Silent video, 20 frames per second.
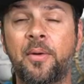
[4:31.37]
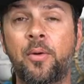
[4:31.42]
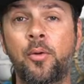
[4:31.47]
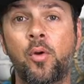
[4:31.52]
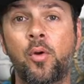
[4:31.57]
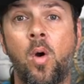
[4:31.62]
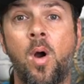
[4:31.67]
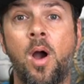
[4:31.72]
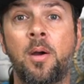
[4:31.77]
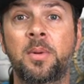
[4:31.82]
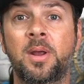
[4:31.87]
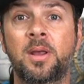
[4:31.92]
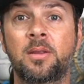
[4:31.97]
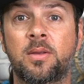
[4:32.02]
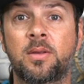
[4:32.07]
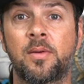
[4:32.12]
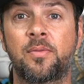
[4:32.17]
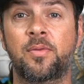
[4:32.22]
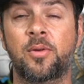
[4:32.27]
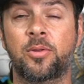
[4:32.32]
don't know how many
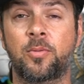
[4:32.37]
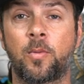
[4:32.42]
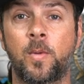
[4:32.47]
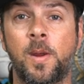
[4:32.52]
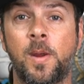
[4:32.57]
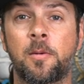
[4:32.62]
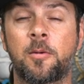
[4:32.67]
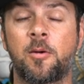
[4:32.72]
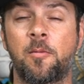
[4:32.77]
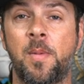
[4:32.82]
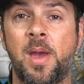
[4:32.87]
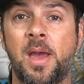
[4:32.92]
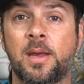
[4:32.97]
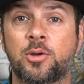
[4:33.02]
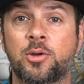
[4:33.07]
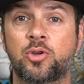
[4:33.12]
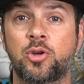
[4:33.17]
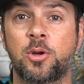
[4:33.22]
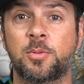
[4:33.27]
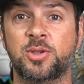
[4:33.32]
different 3M Command
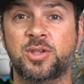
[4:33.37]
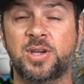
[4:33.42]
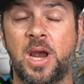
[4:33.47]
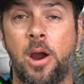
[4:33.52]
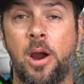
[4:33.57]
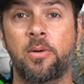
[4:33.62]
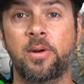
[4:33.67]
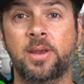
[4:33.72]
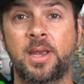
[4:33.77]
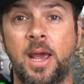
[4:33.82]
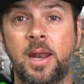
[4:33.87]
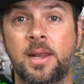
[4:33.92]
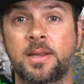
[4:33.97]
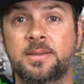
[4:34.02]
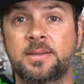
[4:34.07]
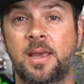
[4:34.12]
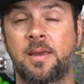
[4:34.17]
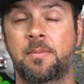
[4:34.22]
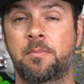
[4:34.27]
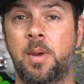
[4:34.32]
Strip shower caddies
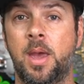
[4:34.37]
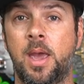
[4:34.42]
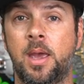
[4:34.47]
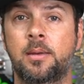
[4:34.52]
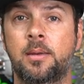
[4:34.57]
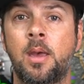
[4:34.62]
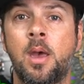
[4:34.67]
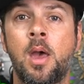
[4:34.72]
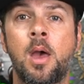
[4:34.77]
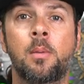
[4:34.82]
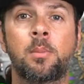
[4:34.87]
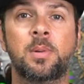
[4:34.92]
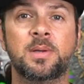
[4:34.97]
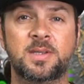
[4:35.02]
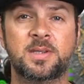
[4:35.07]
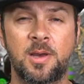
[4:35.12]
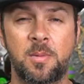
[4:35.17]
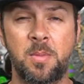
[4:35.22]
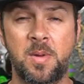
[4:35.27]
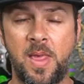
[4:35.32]
they make, but
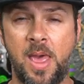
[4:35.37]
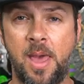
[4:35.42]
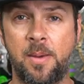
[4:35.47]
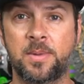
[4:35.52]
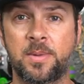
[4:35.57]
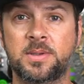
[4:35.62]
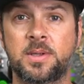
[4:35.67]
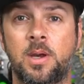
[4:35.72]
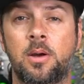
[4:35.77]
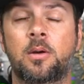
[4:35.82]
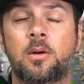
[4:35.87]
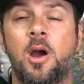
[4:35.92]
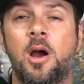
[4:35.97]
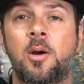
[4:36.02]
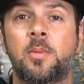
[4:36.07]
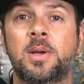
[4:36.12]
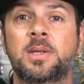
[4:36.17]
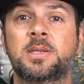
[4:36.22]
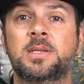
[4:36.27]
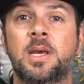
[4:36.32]
some of the Amazon
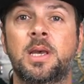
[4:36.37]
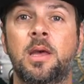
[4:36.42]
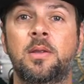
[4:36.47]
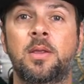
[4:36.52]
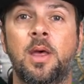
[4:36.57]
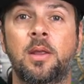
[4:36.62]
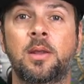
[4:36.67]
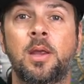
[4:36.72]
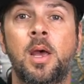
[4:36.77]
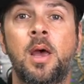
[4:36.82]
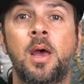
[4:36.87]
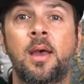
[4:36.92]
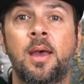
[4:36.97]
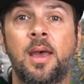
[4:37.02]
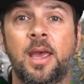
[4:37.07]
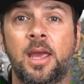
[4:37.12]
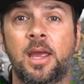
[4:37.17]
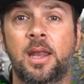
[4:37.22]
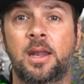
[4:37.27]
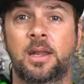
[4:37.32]
comments said that
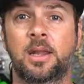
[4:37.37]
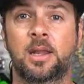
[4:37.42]
it